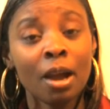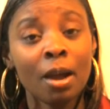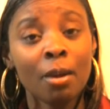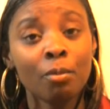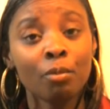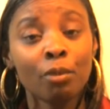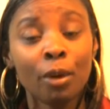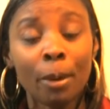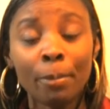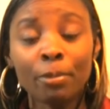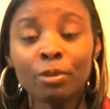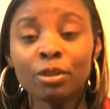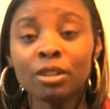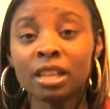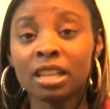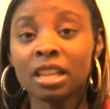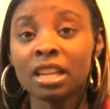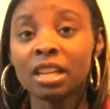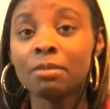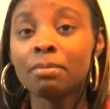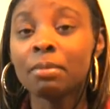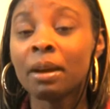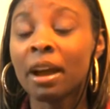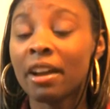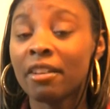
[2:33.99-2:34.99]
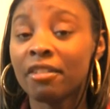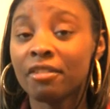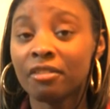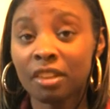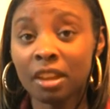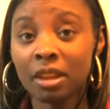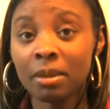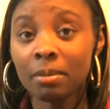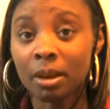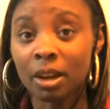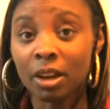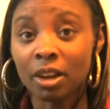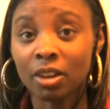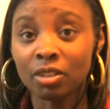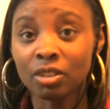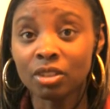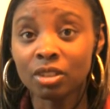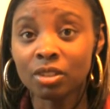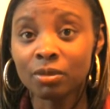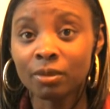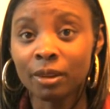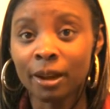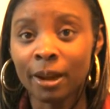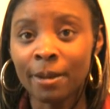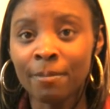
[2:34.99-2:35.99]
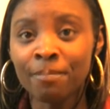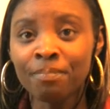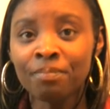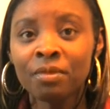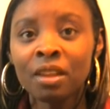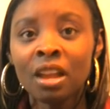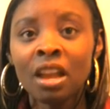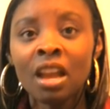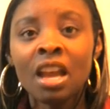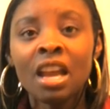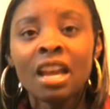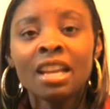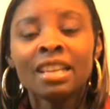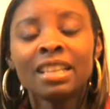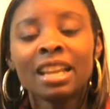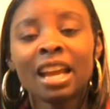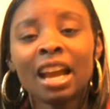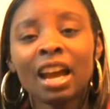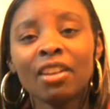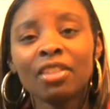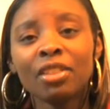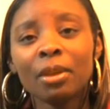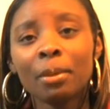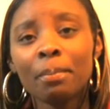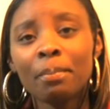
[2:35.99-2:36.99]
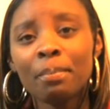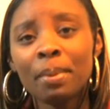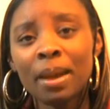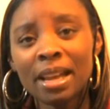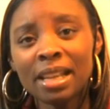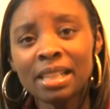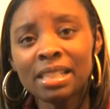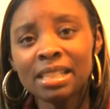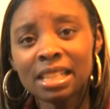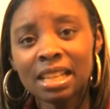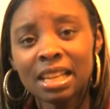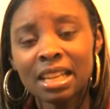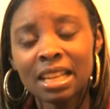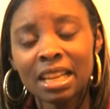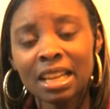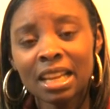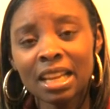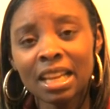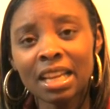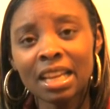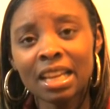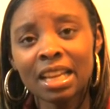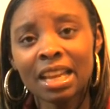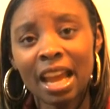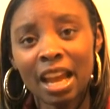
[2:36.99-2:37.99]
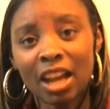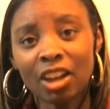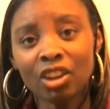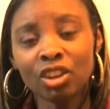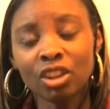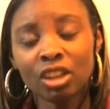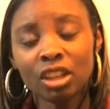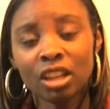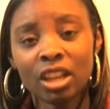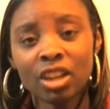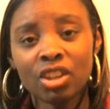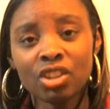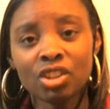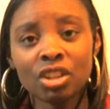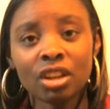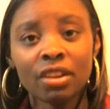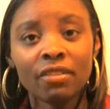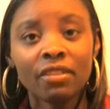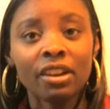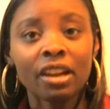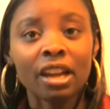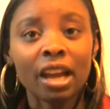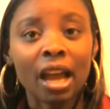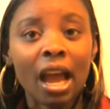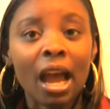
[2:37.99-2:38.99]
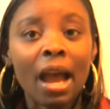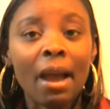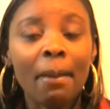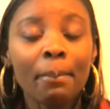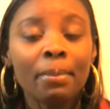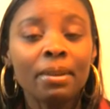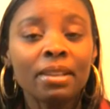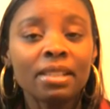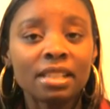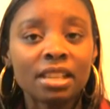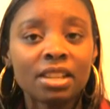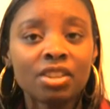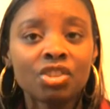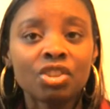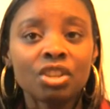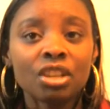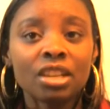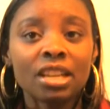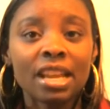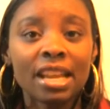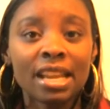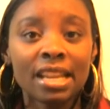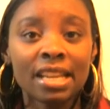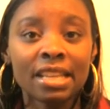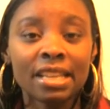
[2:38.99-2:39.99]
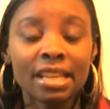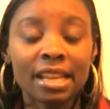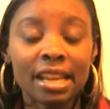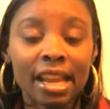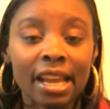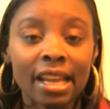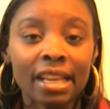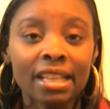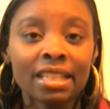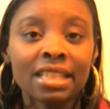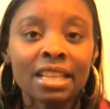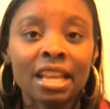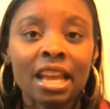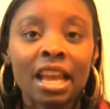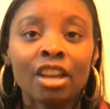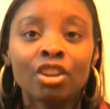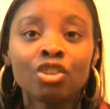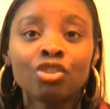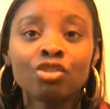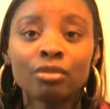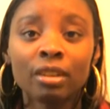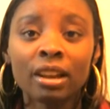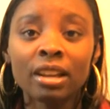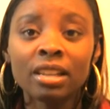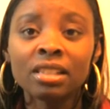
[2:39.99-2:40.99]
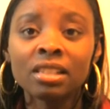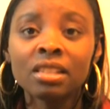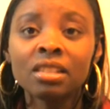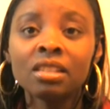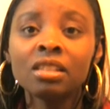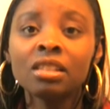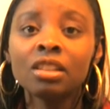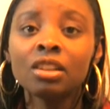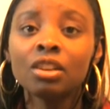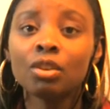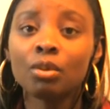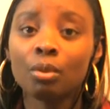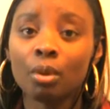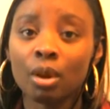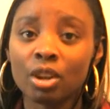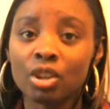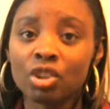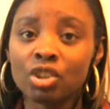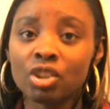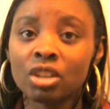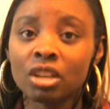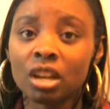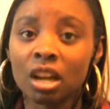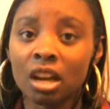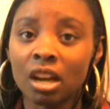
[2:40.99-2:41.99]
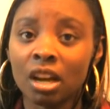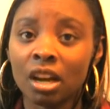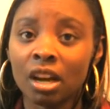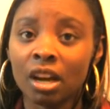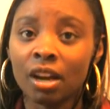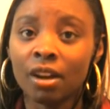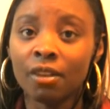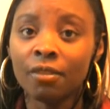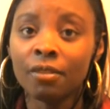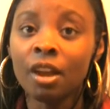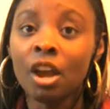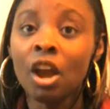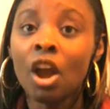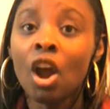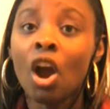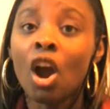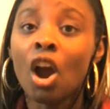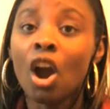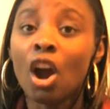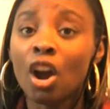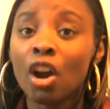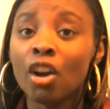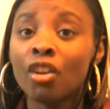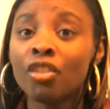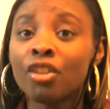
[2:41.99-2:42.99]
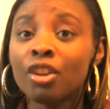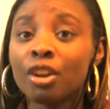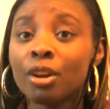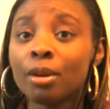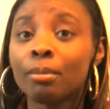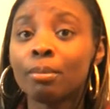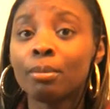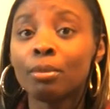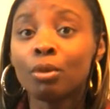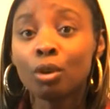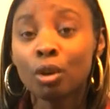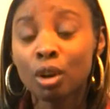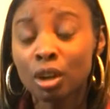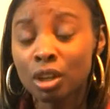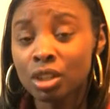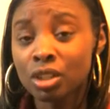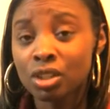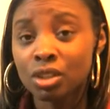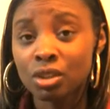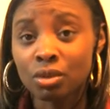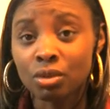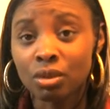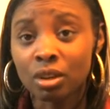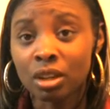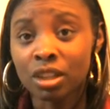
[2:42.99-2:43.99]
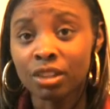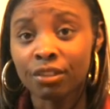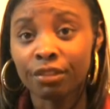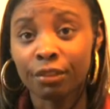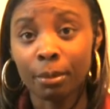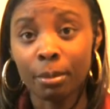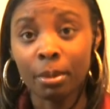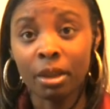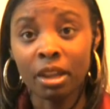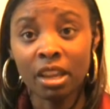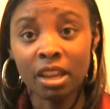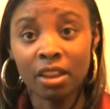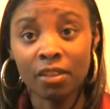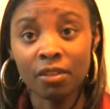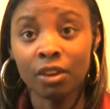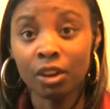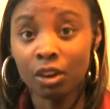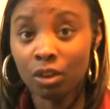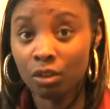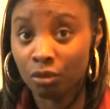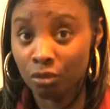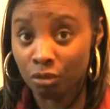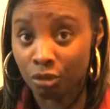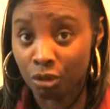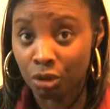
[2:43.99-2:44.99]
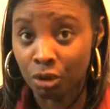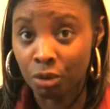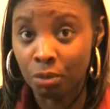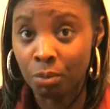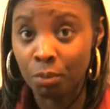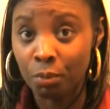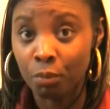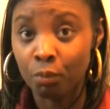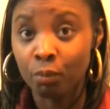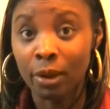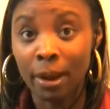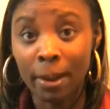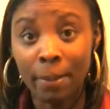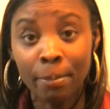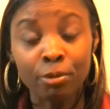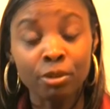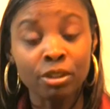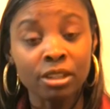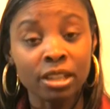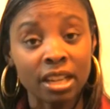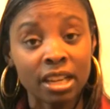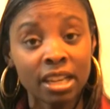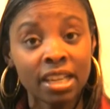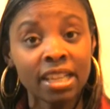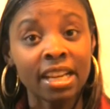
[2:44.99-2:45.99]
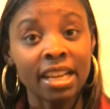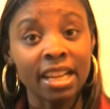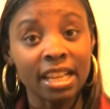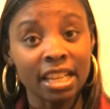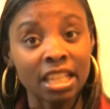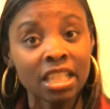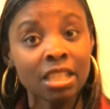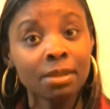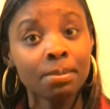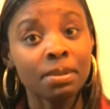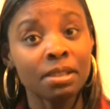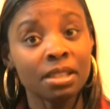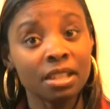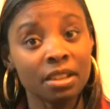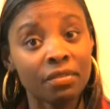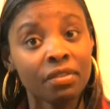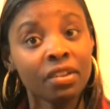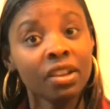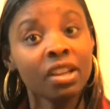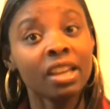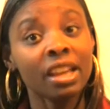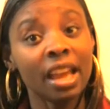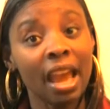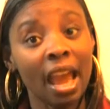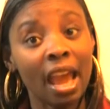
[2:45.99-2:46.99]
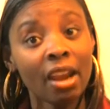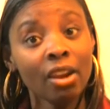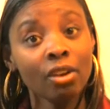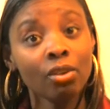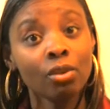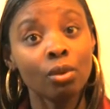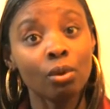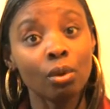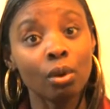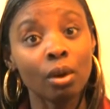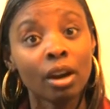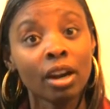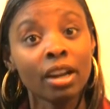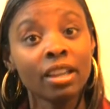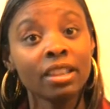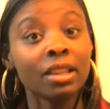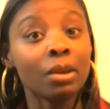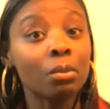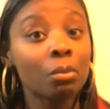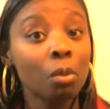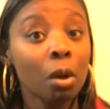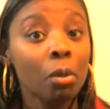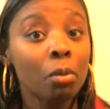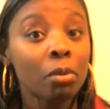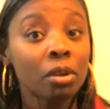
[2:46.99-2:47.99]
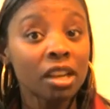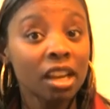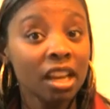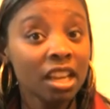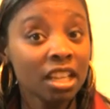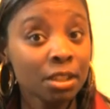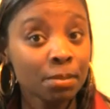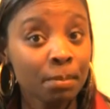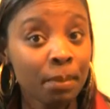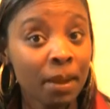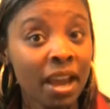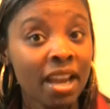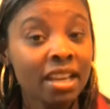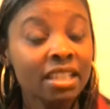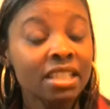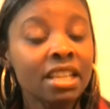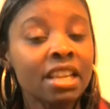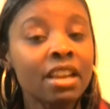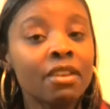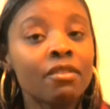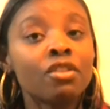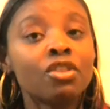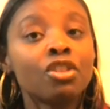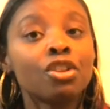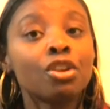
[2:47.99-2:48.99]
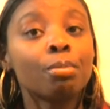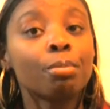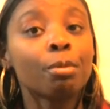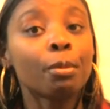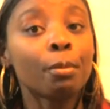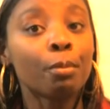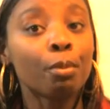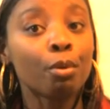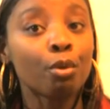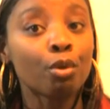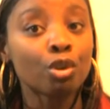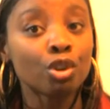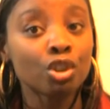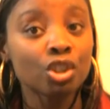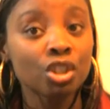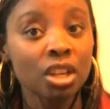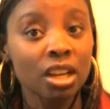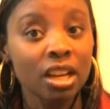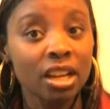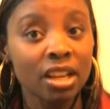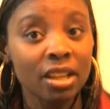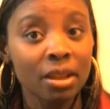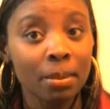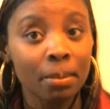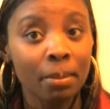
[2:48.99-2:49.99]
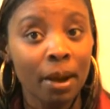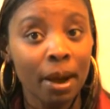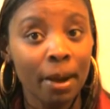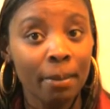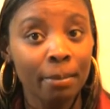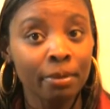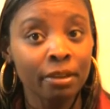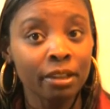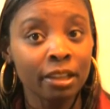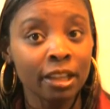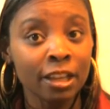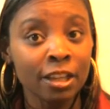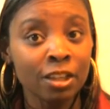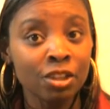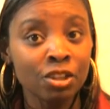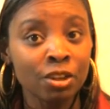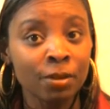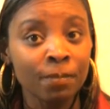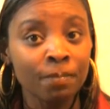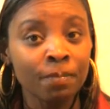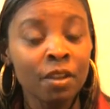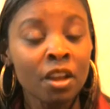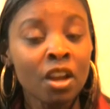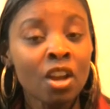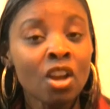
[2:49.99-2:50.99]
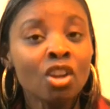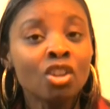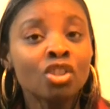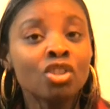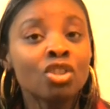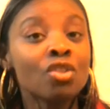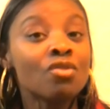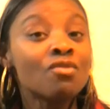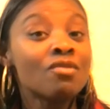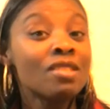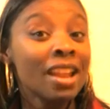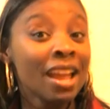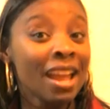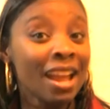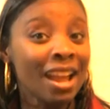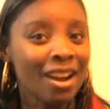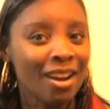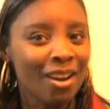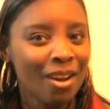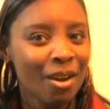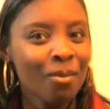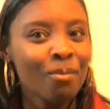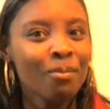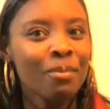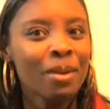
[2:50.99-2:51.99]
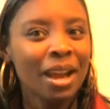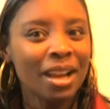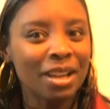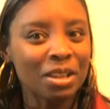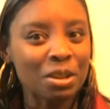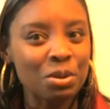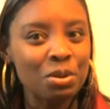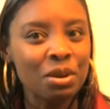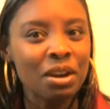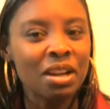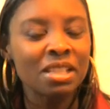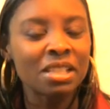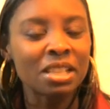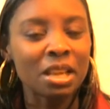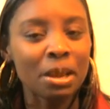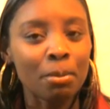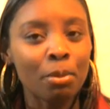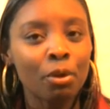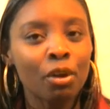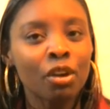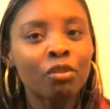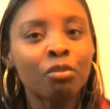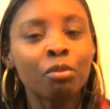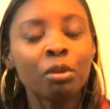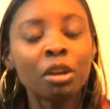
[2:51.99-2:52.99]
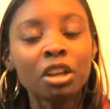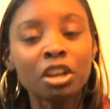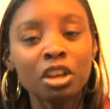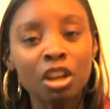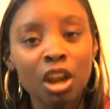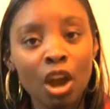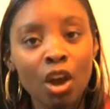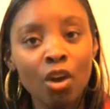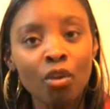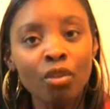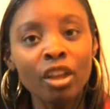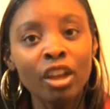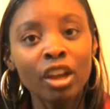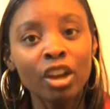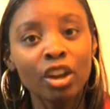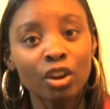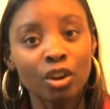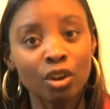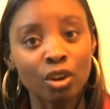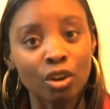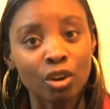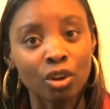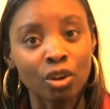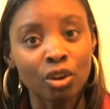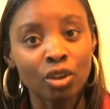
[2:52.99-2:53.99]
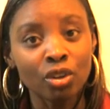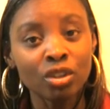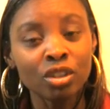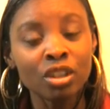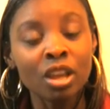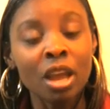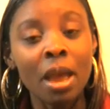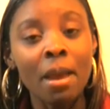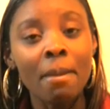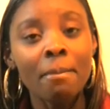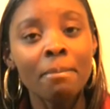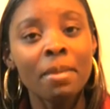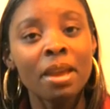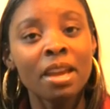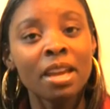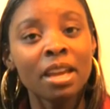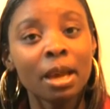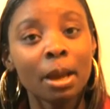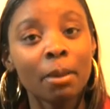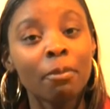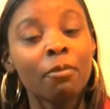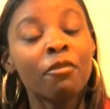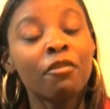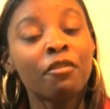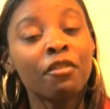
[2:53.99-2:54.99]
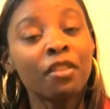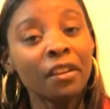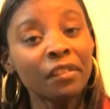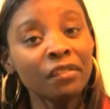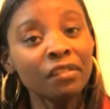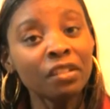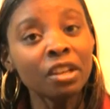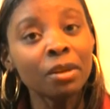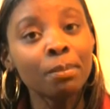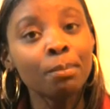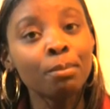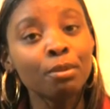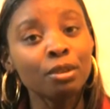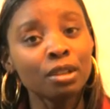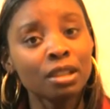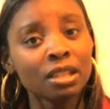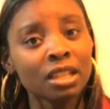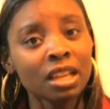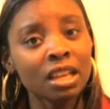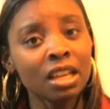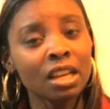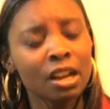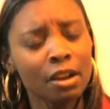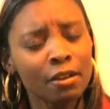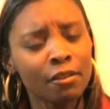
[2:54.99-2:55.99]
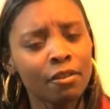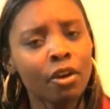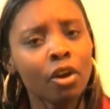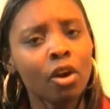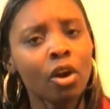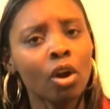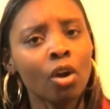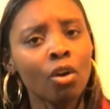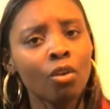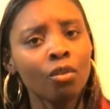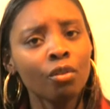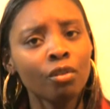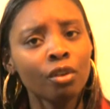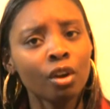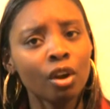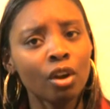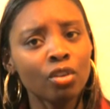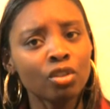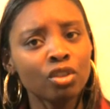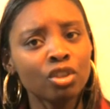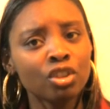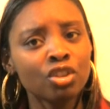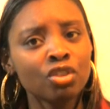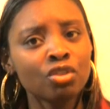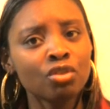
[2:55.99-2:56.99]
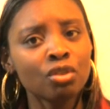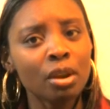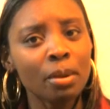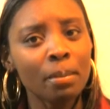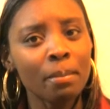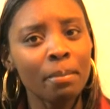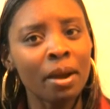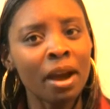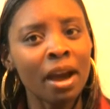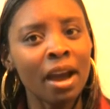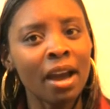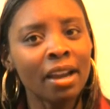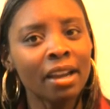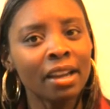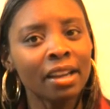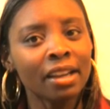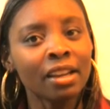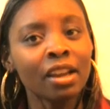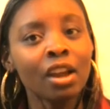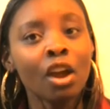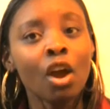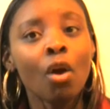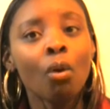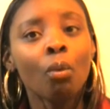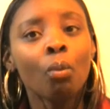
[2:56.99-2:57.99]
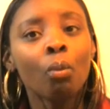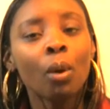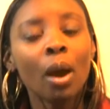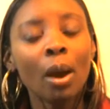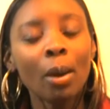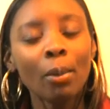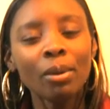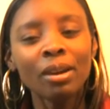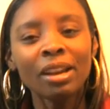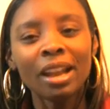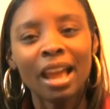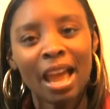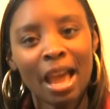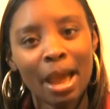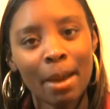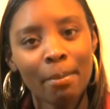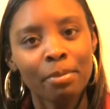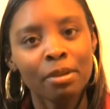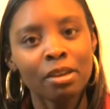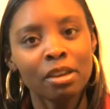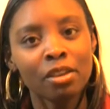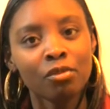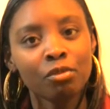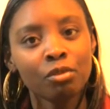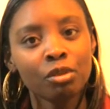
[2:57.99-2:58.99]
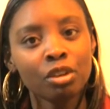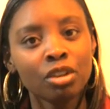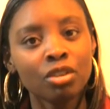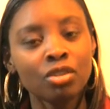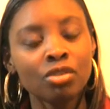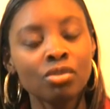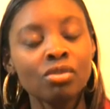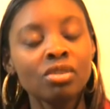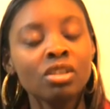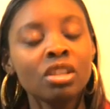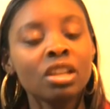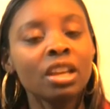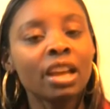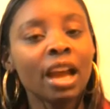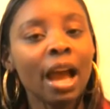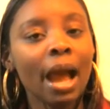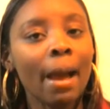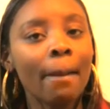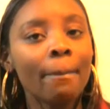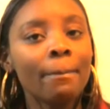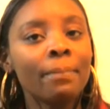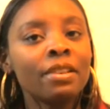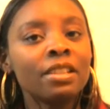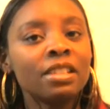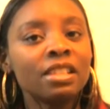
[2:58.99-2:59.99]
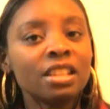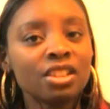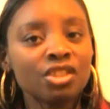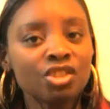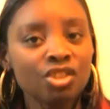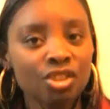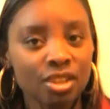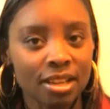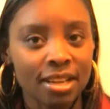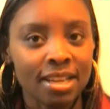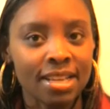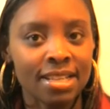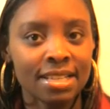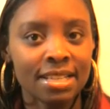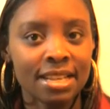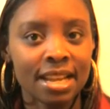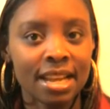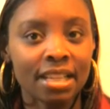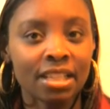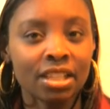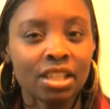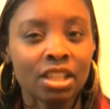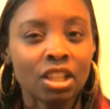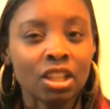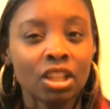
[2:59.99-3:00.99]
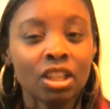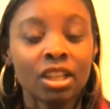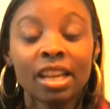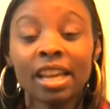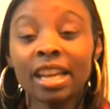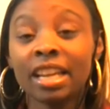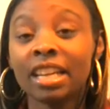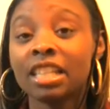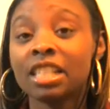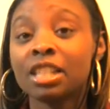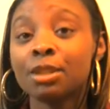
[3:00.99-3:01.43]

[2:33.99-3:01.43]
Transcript: represented by females, right? Now, the basic calculation of a composition index addresses the question of, are there more students from a given group represented in a specific category than what we'd expect given their proportion in the population? So now, back to our example, if we know that girls make up 50% of our overall student body, what would happen if we use the composition index to look at a